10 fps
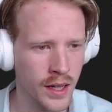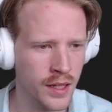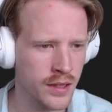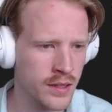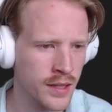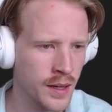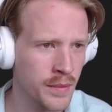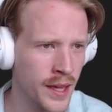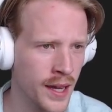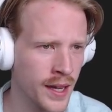I could just
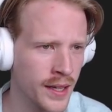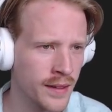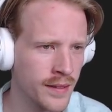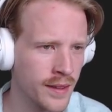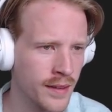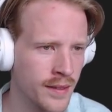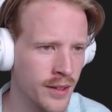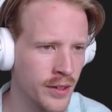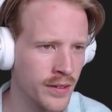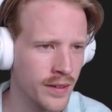type that, I guess. That's
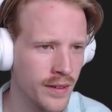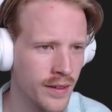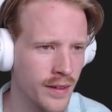close.